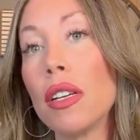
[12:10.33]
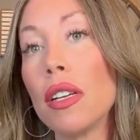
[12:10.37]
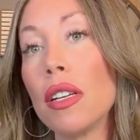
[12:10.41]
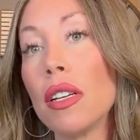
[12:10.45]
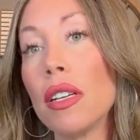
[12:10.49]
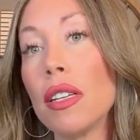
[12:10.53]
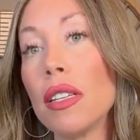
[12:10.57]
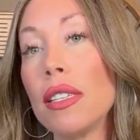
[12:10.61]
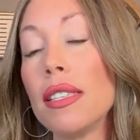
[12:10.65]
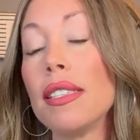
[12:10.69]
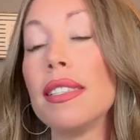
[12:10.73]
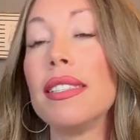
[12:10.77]

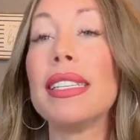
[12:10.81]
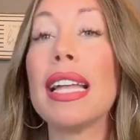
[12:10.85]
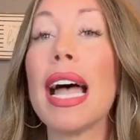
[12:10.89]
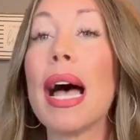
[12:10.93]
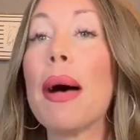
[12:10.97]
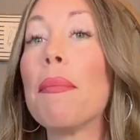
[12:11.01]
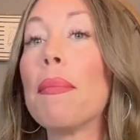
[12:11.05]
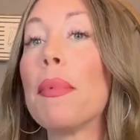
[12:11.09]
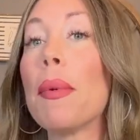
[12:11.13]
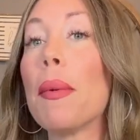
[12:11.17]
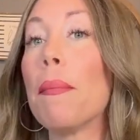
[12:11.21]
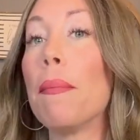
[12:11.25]

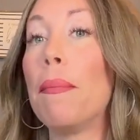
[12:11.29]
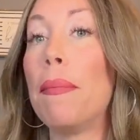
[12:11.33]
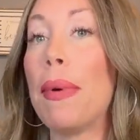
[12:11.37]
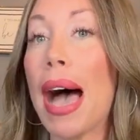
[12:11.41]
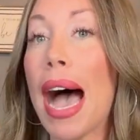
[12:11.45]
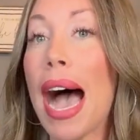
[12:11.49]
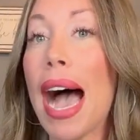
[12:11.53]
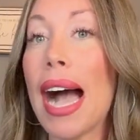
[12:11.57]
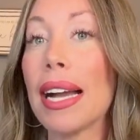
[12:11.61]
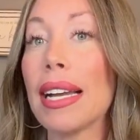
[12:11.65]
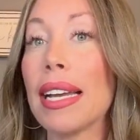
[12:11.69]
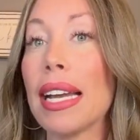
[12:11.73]
step
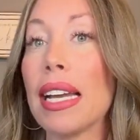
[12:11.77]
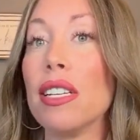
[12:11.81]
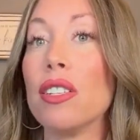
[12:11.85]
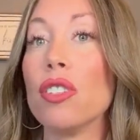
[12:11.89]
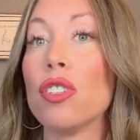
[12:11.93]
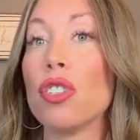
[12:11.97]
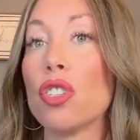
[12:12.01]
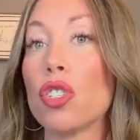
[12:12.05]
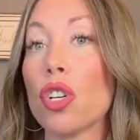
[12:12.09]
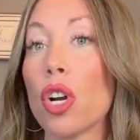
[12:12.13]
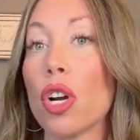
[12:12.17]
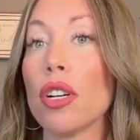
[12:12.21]
back and
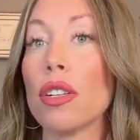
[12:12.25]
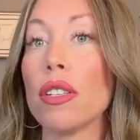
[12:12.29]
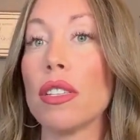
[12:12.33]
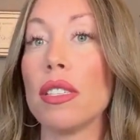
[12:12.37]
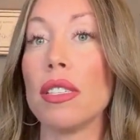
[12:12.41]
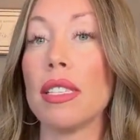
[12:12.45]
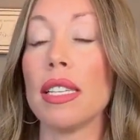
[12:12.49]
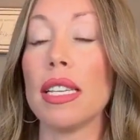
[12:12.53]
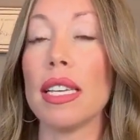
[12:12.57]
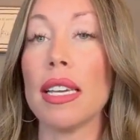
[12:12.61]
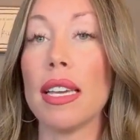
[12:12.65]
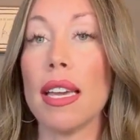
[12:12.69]
start
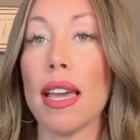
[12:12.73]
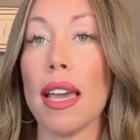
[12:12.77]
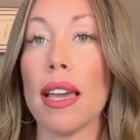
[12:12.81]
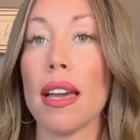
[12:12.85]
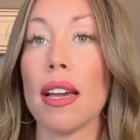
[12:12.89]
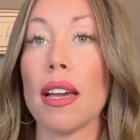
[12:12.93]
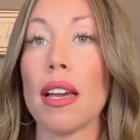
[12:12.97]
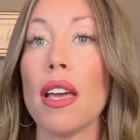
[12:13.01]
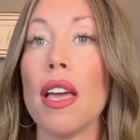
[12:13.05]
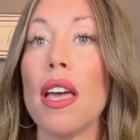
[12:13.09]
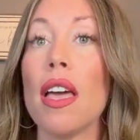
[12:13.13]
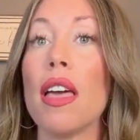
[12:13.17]

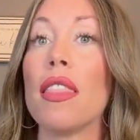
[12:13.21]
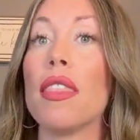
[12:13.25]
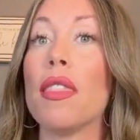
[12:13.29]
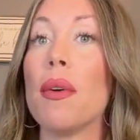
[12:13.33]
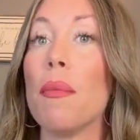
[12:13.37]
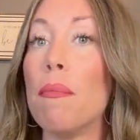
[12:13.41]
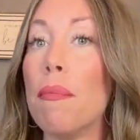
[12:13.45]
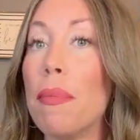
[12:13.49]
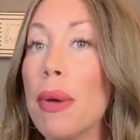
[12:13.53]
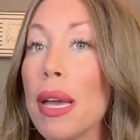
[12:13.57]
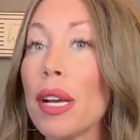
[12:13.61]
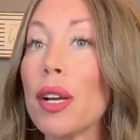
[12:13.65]
seeing the
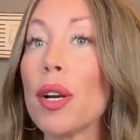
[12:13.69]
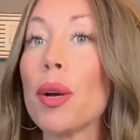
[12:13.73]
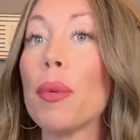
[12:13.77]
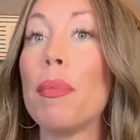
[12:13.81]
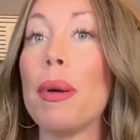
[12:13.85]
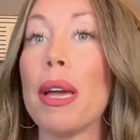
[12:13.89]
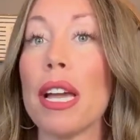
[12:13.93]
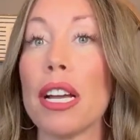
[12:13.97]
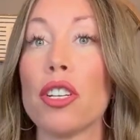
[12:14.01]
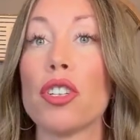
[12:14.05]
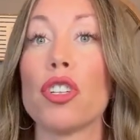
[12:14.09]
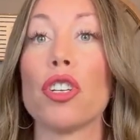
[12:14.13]
bigger
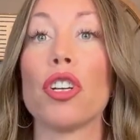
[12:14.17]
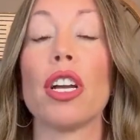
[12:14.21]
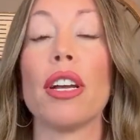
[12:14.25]
picture,